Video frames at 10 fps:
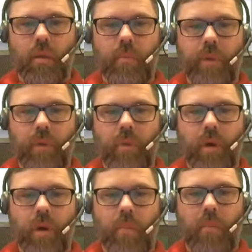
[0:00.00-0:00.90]
build
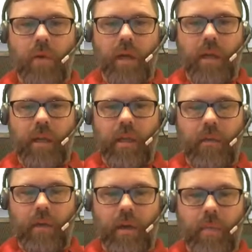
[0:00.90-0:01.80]
our prod
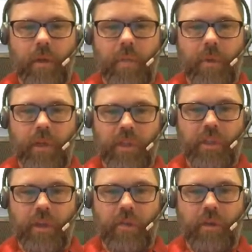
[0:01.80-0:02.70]
environment, our
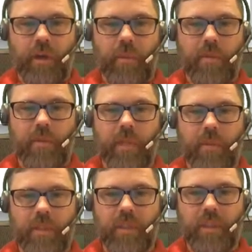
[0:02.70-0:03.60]
production environment. So that
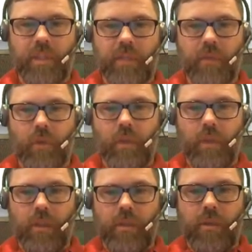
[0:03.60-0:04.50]
was successful.
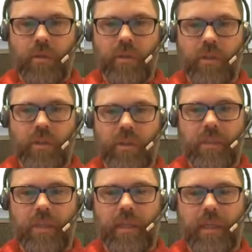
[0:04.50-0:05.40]
So this
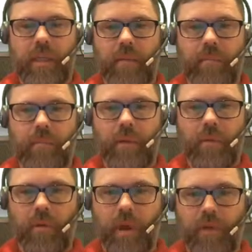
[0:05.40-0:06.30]
is the a
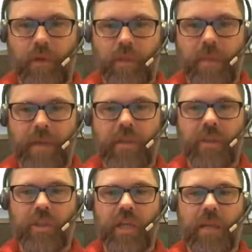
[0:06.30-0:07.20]
reference back to
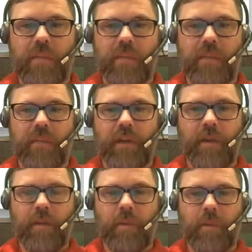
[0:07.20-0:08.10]
the job
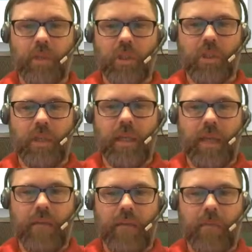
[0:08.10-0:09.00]
65 that we were just looking
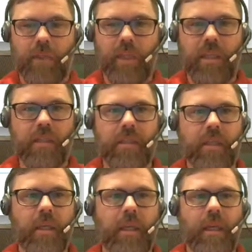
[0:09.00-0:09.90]
at from
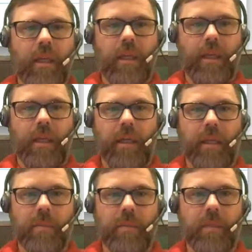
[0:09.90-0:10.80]
Jenkins. And
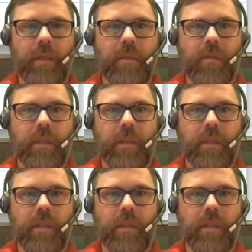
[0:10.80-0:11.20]
then something else